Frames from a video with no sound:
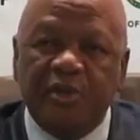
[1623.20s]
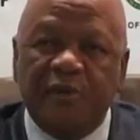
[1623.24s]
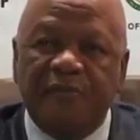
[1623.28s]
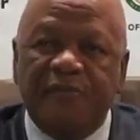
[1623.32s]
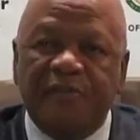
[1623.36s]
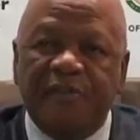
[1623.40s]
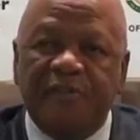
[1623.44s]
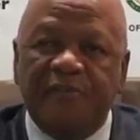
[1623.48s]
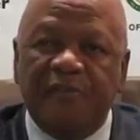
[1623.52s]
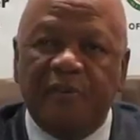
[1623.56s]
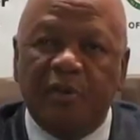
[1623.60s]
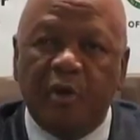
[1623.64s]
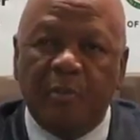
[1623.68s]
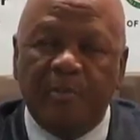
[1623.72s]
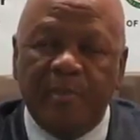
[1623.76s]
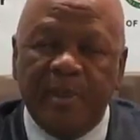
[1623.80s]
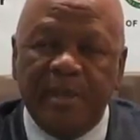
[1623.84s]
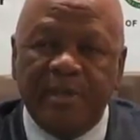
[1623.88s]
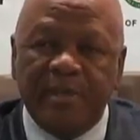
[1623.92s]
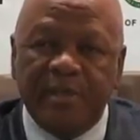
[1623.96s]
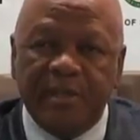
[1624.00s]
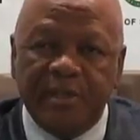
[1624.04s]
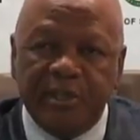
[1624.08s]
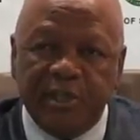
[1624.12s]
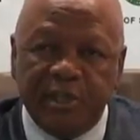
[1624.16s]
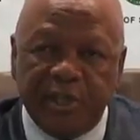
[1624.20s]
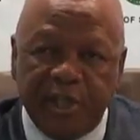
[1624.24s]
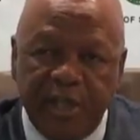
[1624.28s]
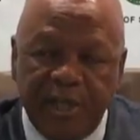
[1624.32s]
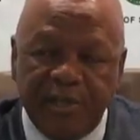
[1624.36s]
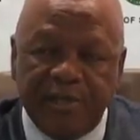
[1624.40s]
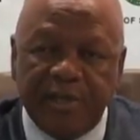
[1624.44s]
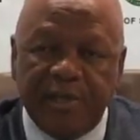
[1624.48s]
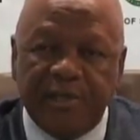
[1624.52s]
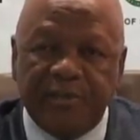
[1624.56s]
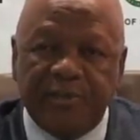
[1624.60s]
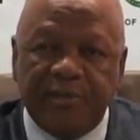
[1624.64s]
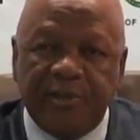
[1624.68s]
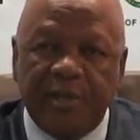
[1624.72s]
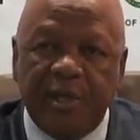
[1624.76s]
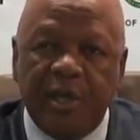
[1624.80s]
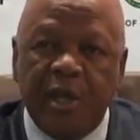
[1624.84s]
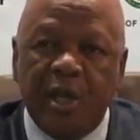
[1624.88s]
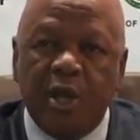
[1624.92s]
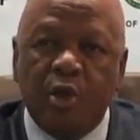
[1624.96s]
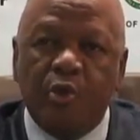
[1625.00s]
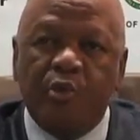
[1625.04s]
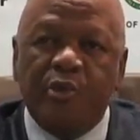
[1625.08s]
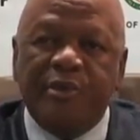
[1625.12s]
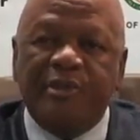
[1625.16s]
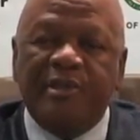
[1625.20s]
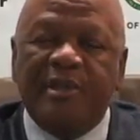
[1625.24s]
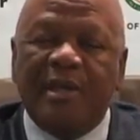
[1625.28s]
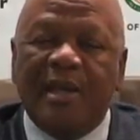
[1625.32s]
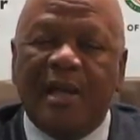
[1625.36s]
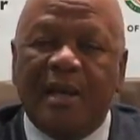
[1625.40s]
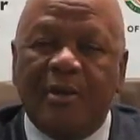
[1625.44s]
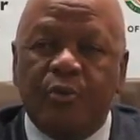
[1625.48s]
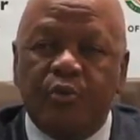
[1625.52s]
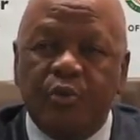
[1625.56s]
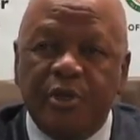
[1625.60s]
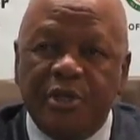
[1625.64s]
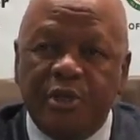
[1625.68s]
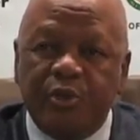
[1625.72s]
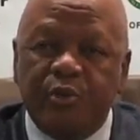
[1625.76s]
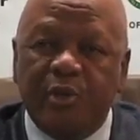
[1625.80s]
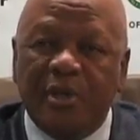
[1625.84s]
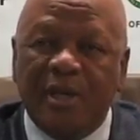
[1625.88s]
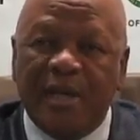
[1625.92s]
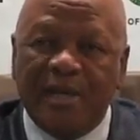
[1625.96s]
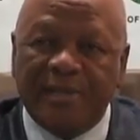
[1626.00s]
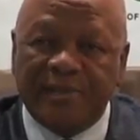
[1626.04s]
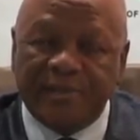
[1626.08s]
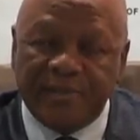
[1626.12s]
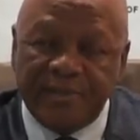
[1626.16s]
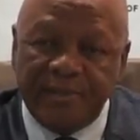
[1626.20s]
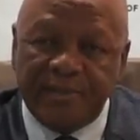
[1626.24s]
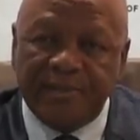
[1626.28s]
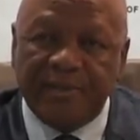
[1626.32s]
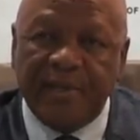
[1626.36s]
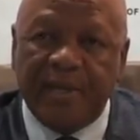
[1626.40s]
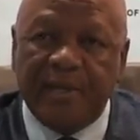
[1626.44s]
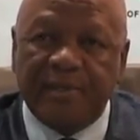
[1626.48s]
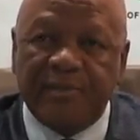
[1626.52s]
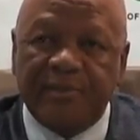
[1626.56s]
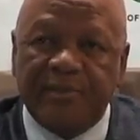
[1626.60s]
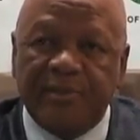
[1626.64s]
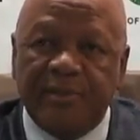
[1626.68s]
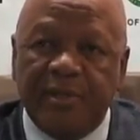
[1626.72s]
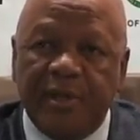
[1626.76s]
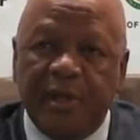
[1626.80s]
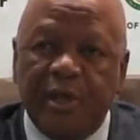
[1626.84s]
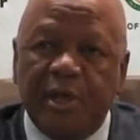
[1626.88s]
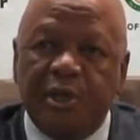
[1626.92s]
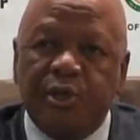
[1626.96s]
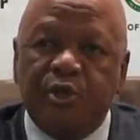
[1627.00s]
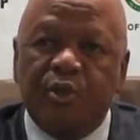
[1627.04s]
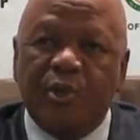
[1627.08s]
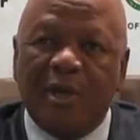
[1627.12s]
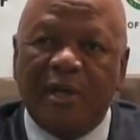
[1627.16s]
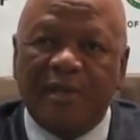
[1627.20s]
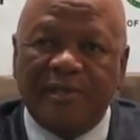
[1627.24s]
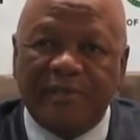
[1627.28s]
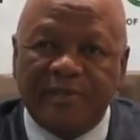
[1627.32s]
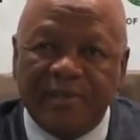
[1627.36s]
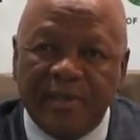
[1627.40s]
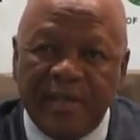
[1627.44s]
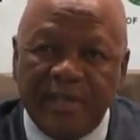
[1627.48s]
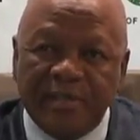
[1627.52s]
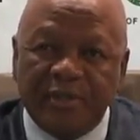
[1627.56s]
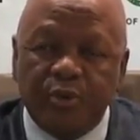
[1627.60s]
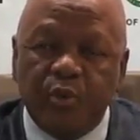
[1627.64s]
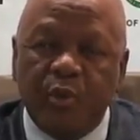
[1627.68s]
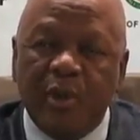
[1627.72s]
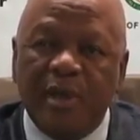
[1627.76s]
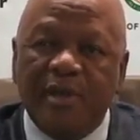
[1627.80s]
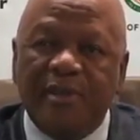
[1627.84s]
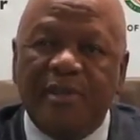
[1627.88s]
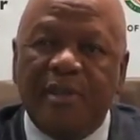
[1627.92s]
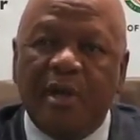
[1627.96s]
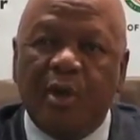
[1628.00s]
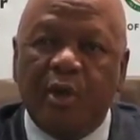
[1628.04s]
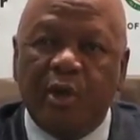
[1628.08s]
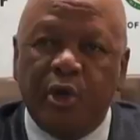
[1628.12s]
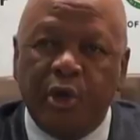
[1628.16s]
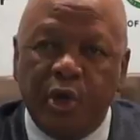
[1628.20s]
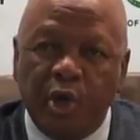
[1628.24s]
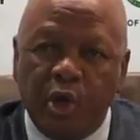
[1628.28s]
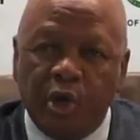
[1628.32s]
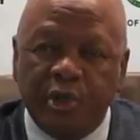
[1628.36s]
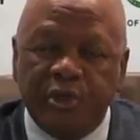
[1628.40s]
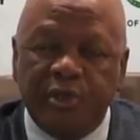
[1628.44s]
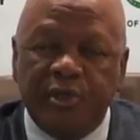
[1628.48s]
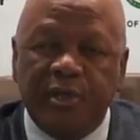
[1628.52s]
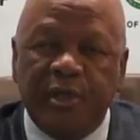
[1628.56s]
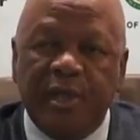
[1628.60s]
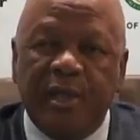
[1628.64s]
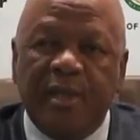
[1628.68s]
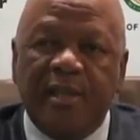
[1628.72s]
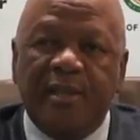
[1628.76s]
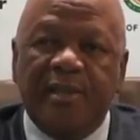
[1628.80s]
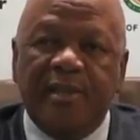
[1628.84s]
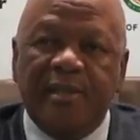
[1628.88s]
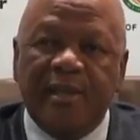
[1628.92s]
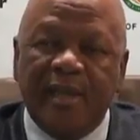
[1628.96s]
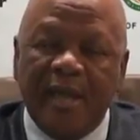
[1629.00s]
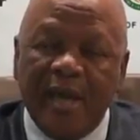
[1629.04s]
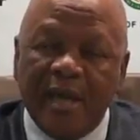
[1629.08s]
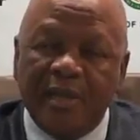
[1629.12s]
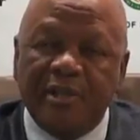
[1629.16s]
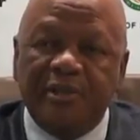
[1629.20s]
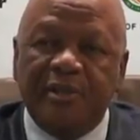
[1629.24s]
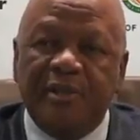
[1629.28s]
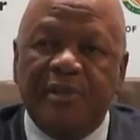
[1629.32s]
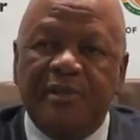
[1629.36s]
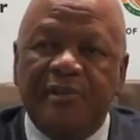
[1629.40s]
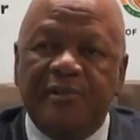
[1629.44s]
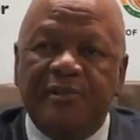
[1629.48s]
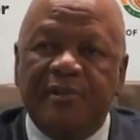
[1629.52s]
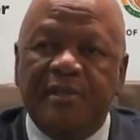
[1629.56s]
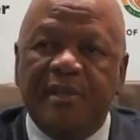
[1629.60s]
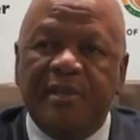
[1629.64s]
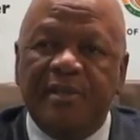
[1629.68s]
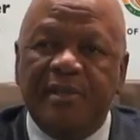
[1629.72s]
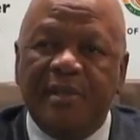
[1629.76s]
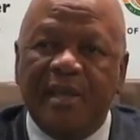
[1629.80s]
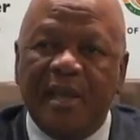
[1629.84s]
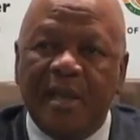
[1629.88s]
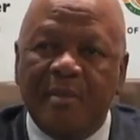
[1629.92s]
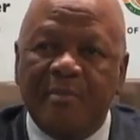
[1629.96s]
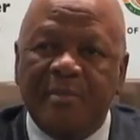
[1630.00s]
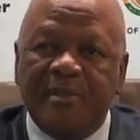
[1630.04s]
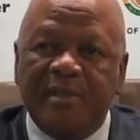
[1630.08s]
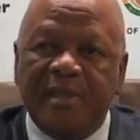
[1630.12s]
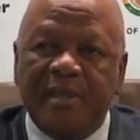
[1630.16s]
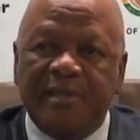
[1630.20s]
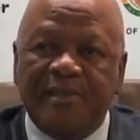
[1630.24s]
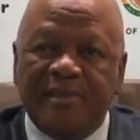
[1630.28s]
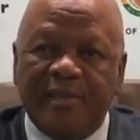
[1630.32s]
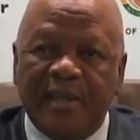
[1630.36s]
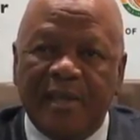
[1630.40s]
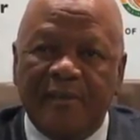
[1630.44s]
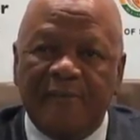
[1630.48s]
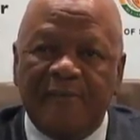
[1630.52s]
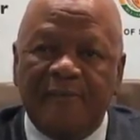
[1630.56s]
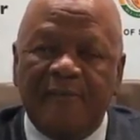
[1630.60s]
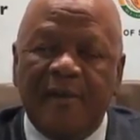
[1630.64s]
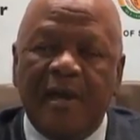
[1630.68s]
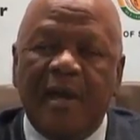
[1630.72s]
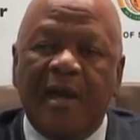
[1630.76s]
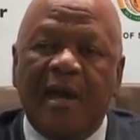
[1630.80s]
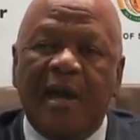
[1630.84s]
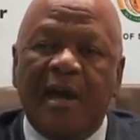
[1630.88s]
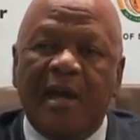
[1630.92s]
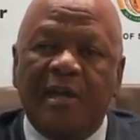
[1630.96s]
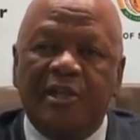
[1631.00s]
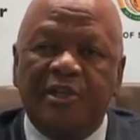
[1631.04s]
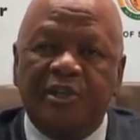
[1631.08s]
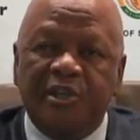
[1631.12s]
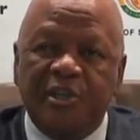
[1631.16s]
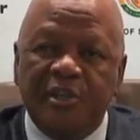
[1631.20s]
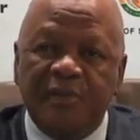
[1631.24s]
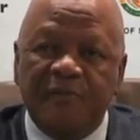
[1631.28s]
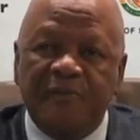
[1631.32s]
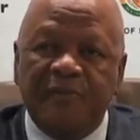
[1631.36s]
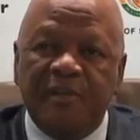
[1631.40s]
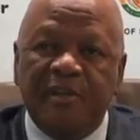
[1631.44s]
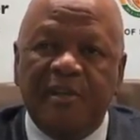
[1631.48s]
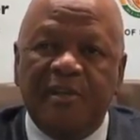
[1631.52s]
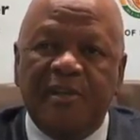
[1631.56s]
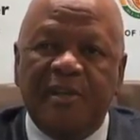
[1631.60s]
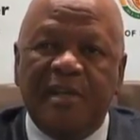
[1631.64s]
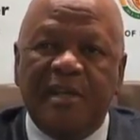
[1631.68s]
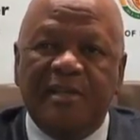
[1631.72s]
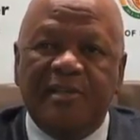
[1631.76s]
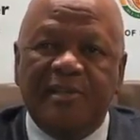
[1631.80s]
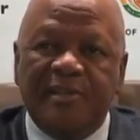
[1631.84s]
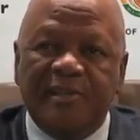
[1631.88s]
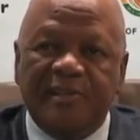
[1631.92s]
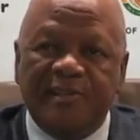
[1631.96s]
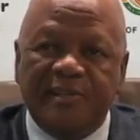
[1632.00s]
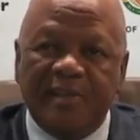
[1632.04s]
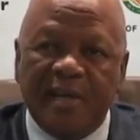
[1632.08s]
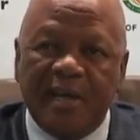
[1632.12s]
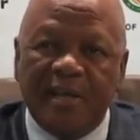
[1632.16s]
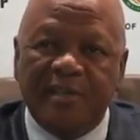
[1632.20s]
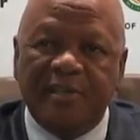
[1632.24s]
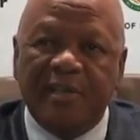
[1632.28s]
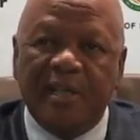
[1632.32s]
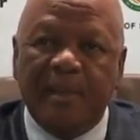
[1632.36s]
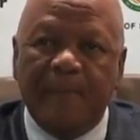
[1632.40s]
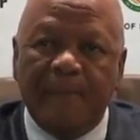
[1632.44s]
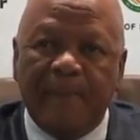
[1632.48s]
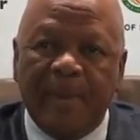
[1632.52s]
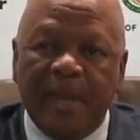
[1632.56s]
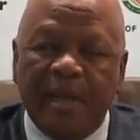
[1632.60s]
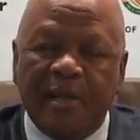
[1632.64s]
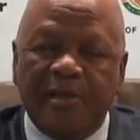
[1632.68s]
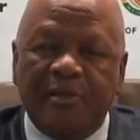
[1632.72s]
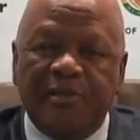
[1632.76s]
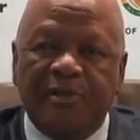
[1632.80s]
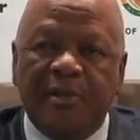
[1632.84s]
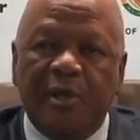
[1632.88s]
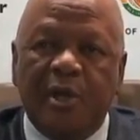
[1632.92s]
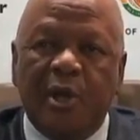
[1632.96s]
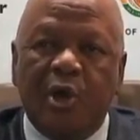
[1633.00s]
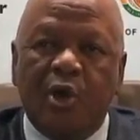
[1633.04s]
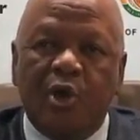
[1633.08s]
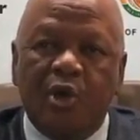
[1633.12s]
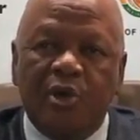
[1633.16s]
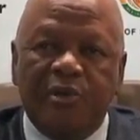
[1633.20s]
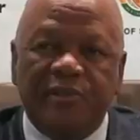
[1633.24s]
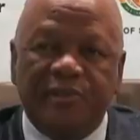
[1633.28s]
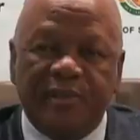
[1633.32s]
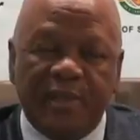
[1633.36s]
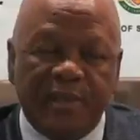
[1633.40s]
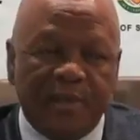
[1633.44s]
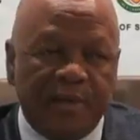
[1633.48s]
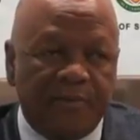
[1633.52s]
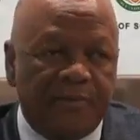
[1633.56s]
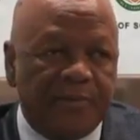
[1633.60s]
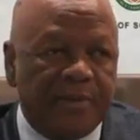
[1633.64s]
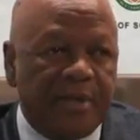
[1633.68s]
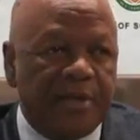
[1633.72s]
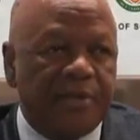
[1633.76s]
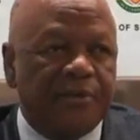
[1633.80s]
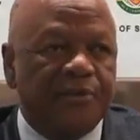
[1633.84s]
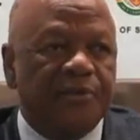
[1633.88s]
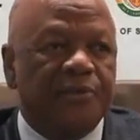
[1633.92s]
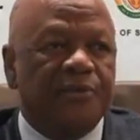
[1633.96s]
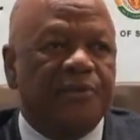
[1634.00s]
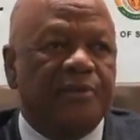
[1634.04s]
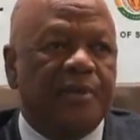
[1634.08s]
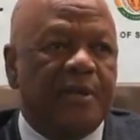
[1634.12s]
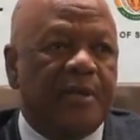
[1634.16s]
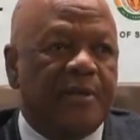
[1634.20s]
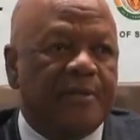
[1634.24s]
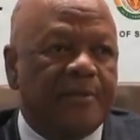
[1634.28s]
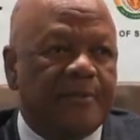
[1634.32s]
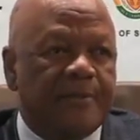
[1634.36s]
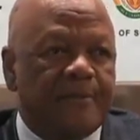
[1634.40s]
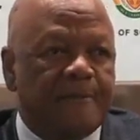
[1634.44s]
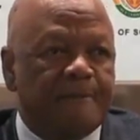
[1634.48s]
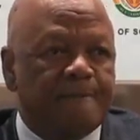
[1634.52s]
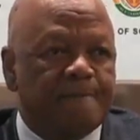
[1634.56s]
of development indicators which will assist us to assess whether or not the actions in the MTSF are achieving their desired impacts on South African society.